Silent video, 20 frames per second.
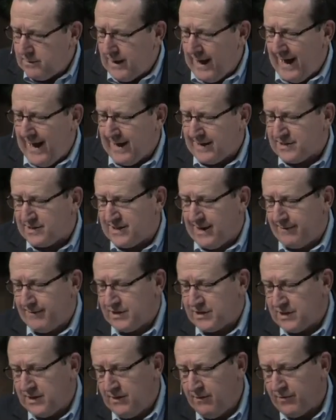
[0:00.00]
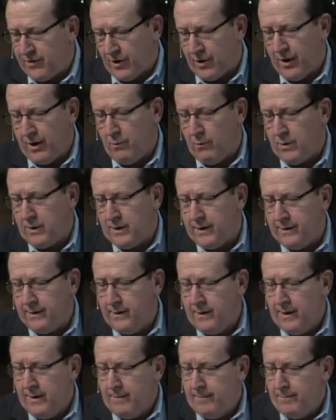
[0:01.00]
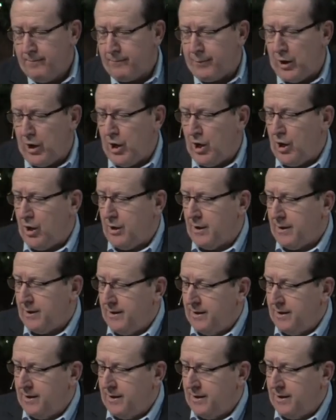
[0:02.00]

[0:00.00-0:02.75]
Acts 17, 31, Paul,